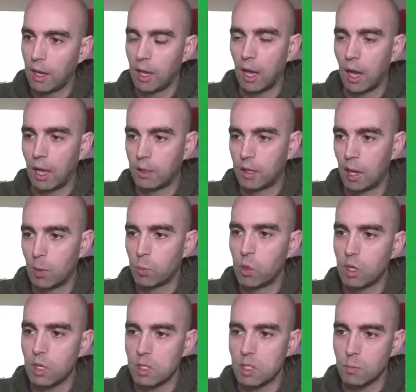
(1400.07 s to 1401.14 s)
and then put
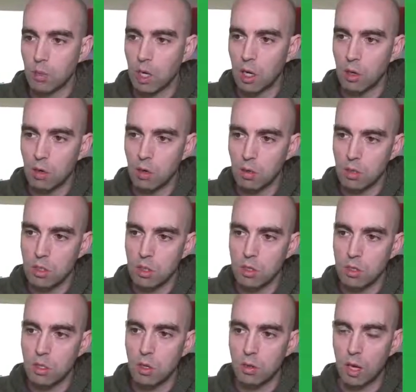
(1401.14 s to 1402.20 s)
in some code
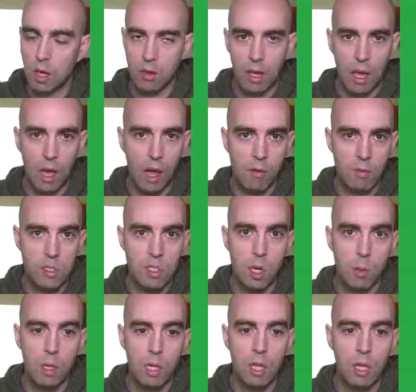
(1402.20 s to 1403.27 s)
so that every time we
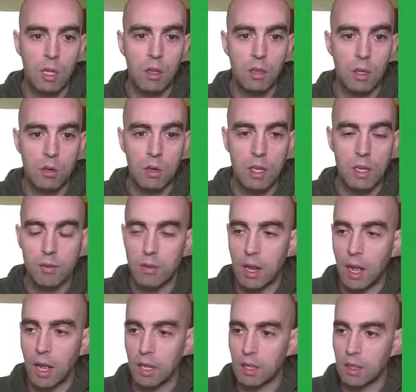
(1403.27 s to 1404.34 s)
click on the green flag,